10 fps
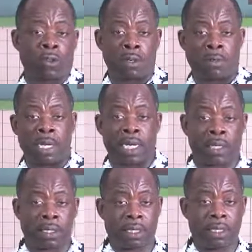of
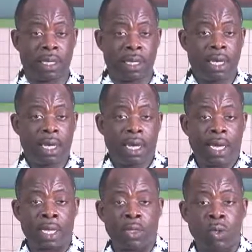dependence.
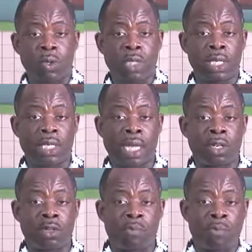And the solution is
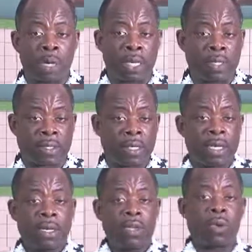that you
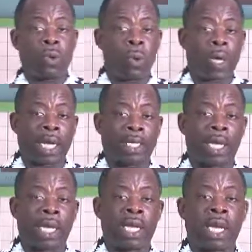look at
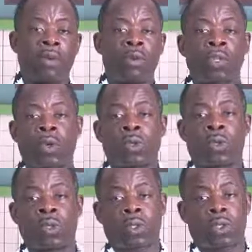the
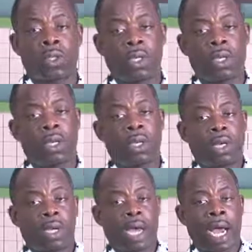resources
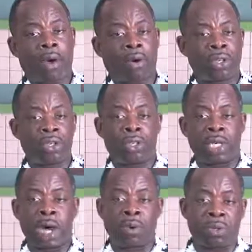according to
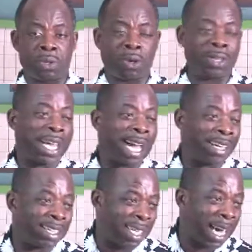their, what we call their
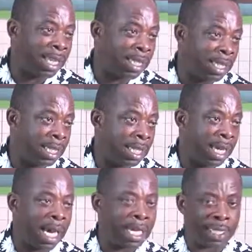criticality
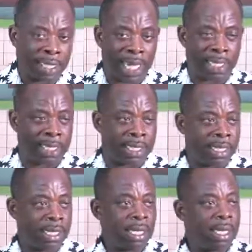and scarcity.
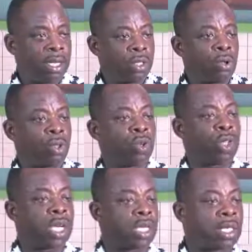So two
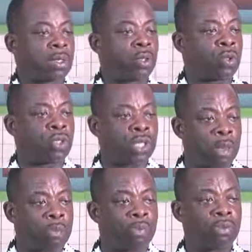things should
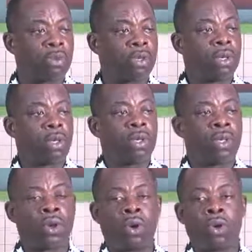shape
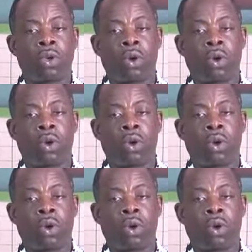your